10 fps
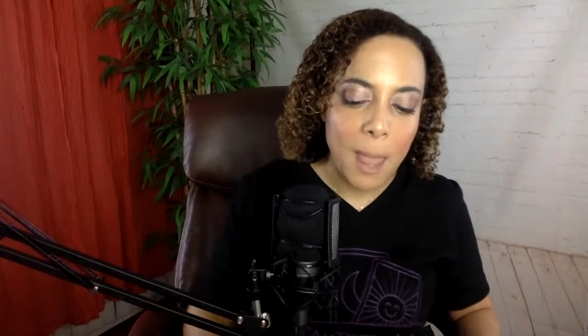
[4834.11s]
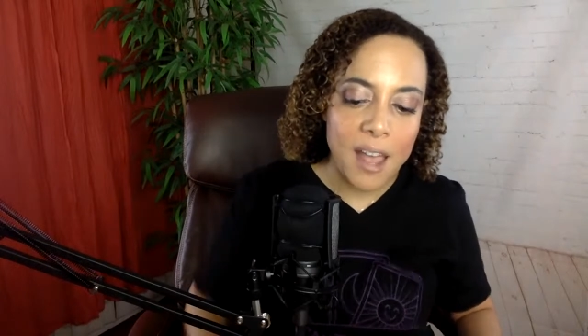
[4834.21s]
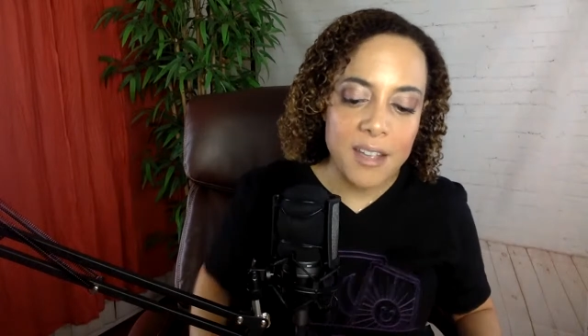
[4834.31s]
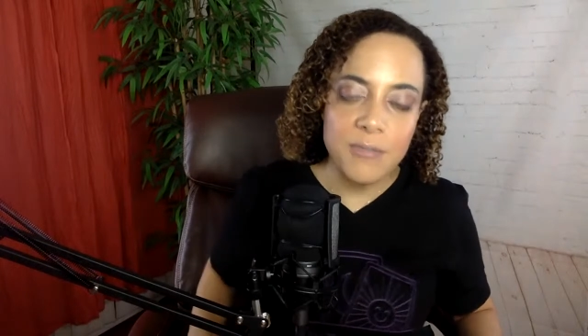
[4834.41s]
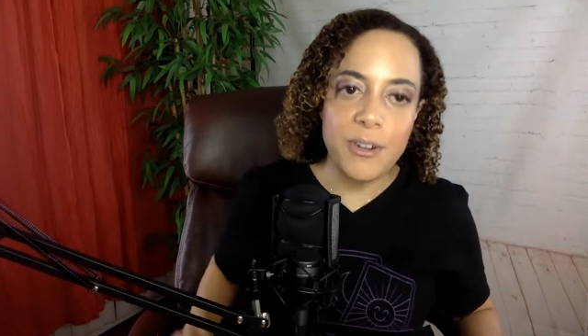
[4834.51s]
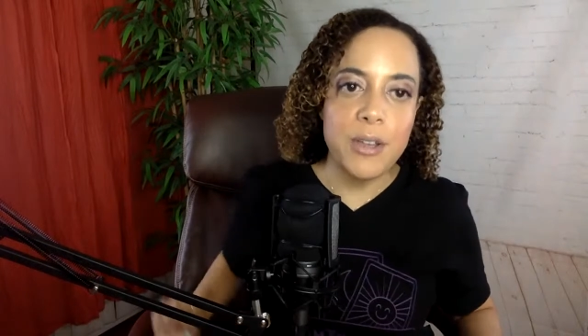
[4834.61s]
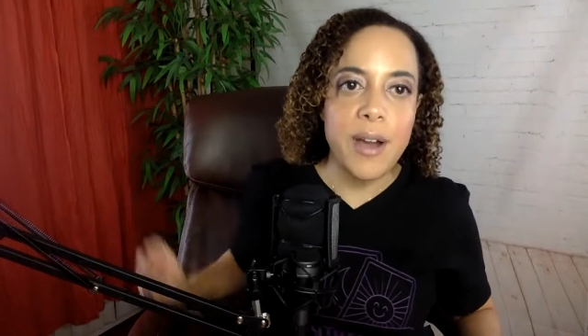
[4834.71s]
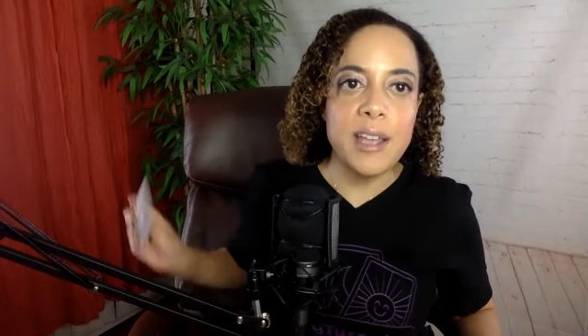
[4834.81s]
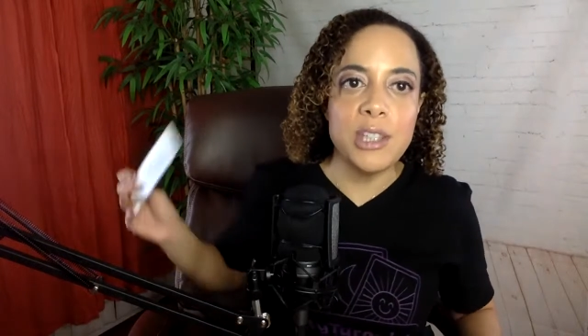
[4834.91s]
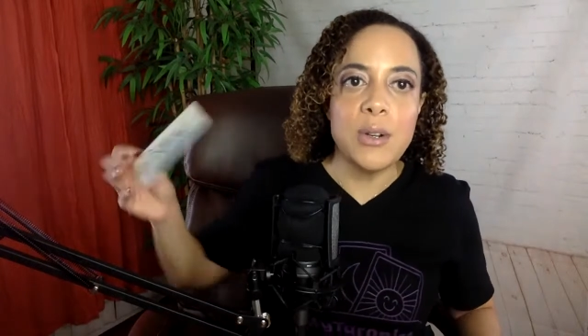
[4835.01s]
is for you
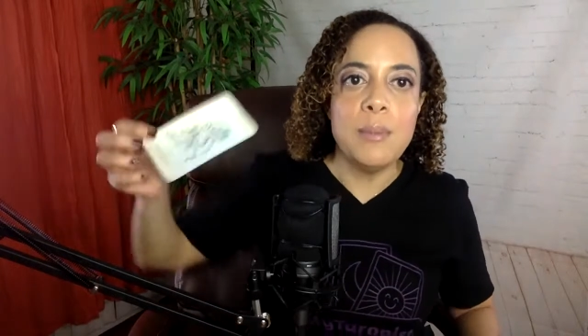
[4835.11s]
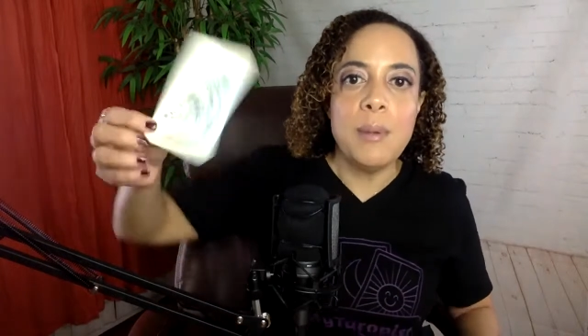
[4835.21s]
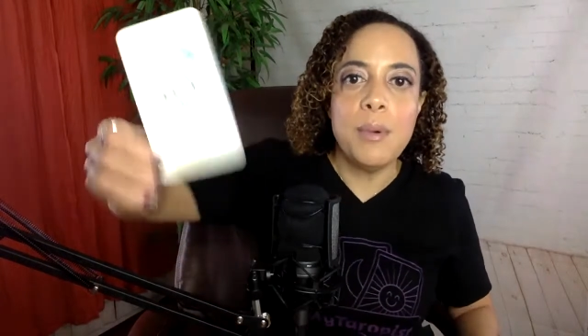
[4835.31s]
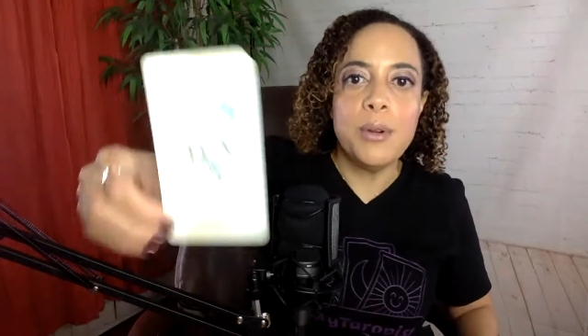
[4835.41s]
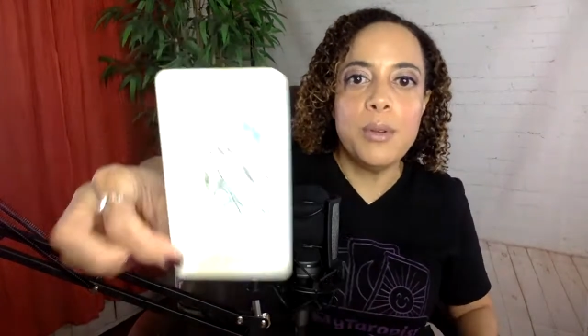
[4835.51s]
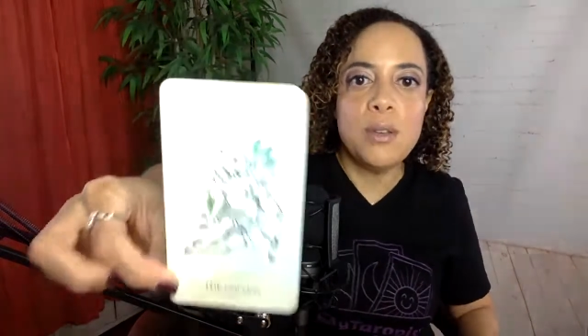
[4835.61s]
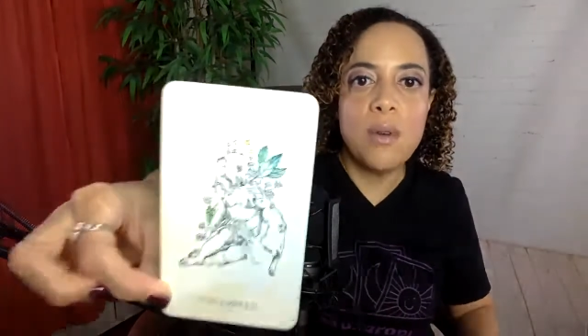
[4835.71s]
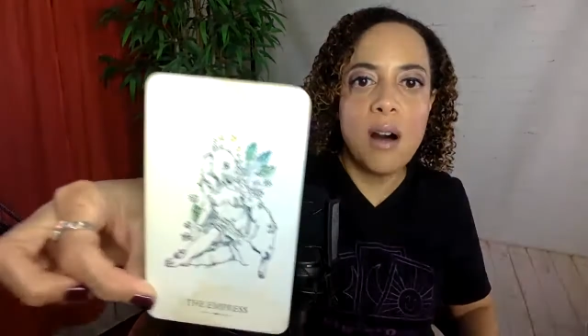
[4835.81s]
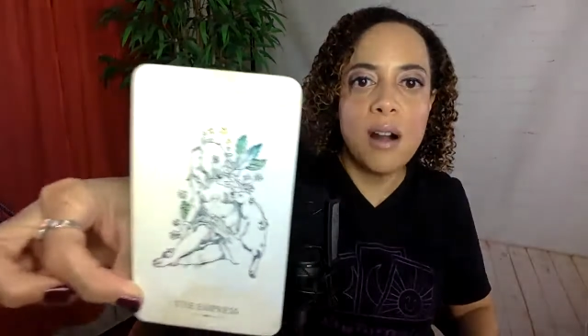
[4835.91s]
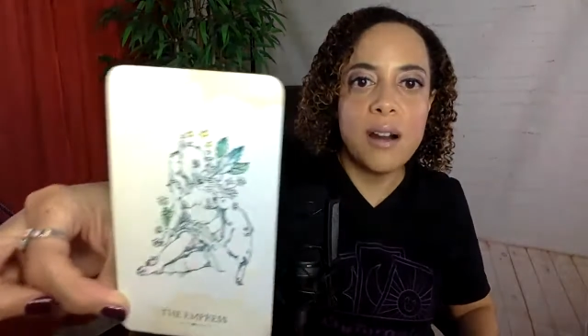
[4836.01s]
guys to remember who you
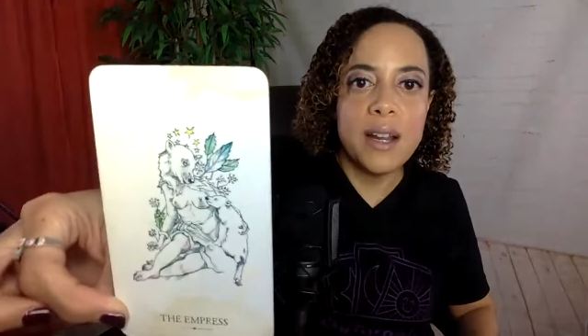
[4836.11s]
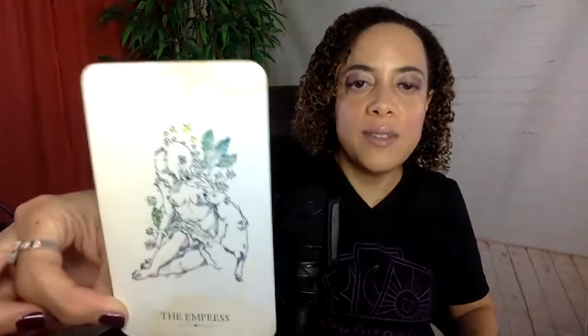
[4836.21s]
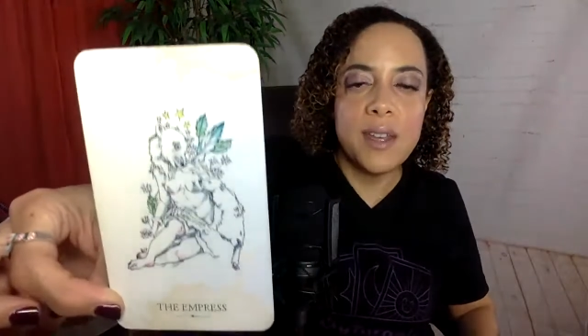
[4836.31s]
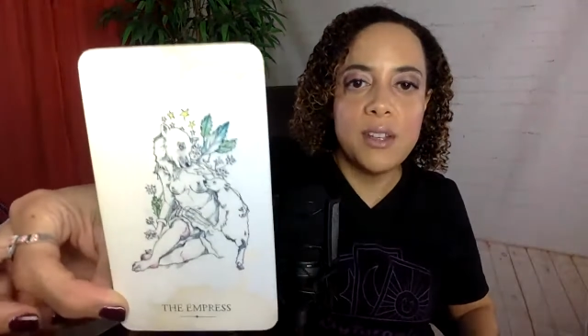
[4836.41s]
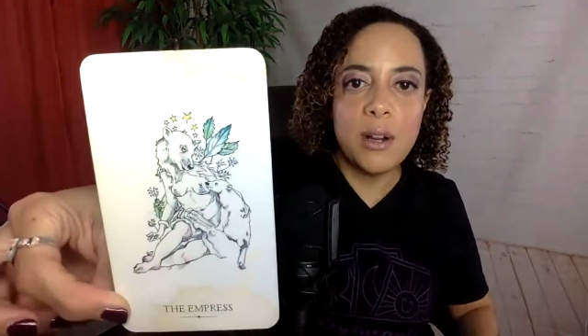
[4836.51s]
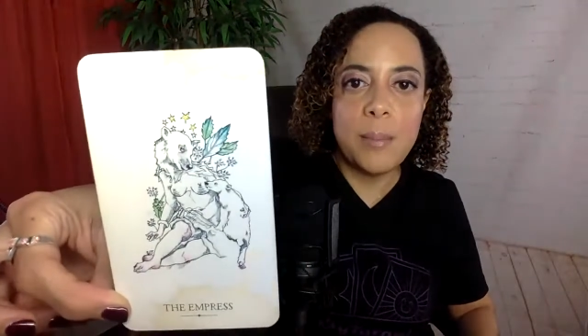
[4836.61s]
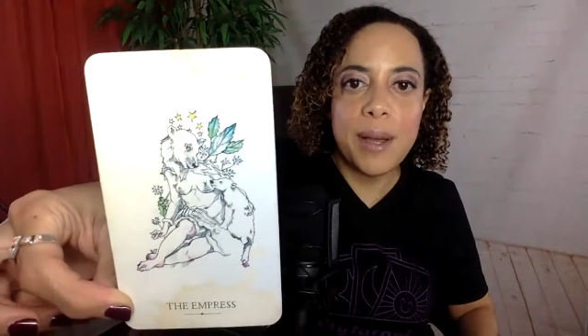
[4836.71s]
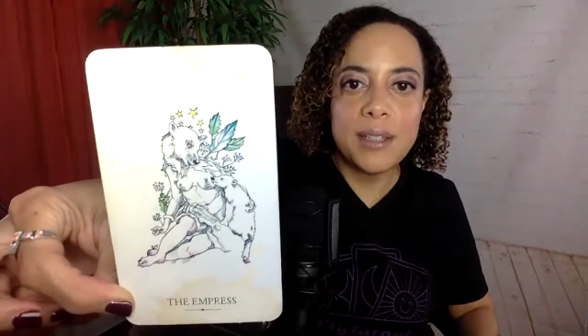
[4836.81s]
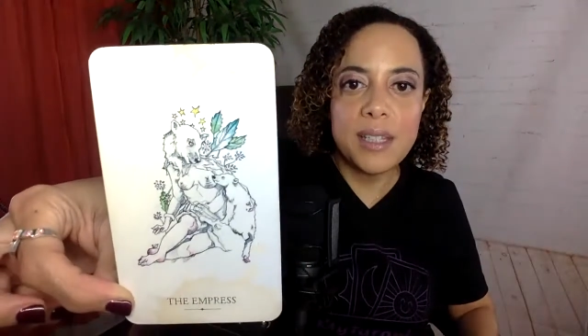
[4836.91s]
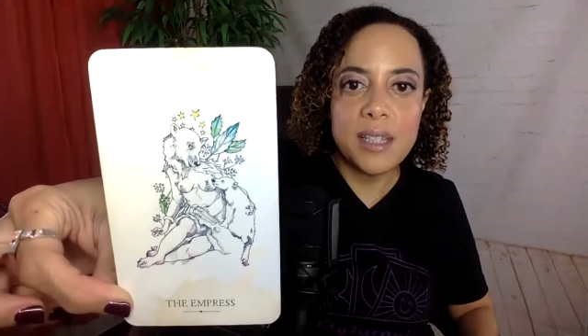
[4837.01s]
are and that you're
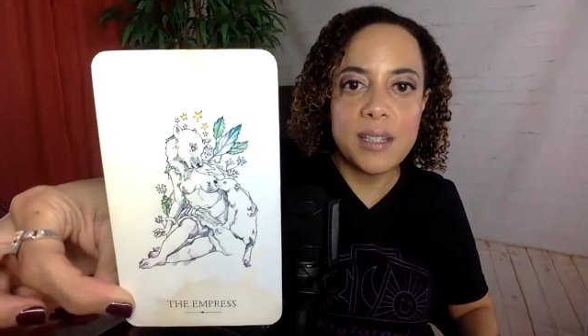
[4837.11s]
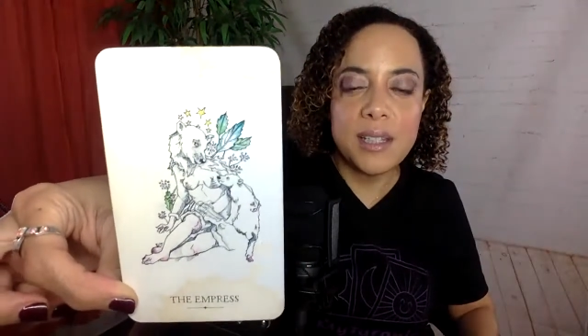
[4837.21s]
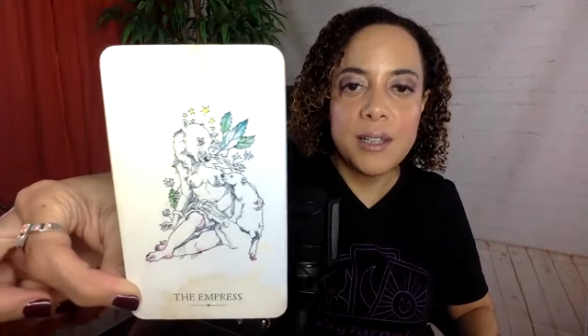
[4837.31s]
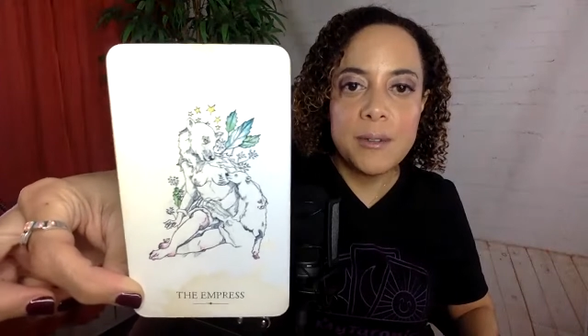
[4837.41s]
abundant.